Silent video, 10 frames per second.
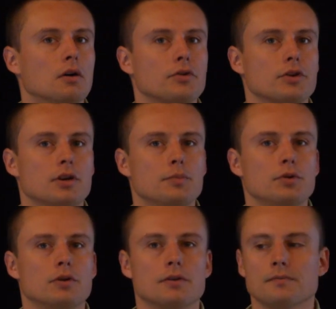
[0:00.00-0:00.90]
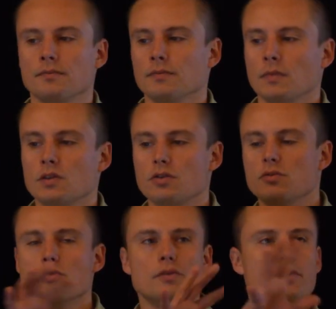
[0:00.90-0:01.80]
over your computer. So
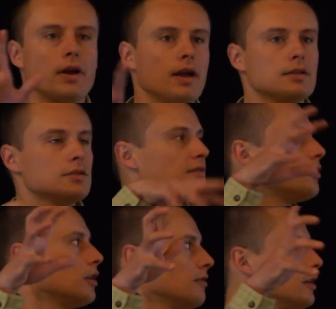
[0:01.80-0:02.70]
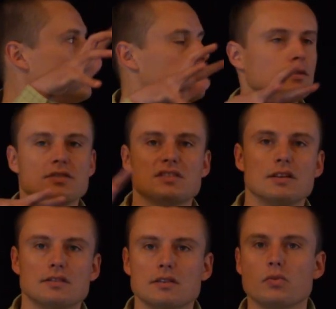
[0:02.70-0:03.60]
you move your hands in front of it. It sort of
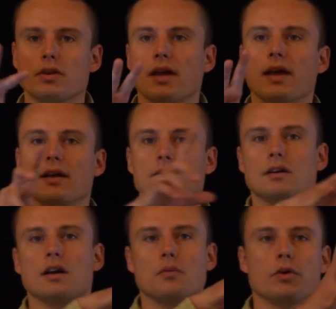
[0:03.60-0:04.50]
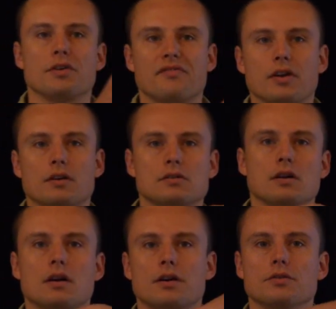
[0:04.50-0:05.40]
senses where the hands are and where your fingers
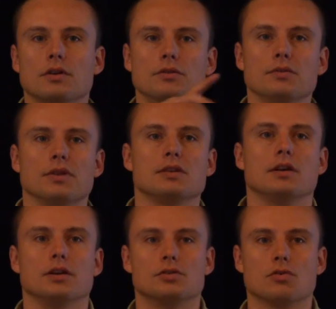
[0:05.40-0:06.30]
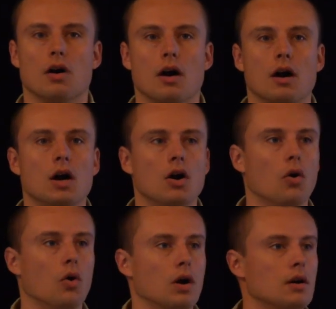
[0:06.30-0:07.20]
are. And you can do things like draw
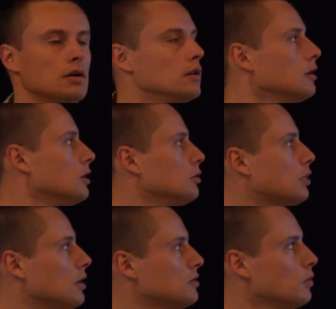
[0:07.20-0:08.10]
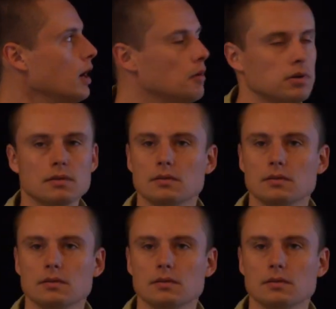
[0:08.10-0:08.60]
or browse the web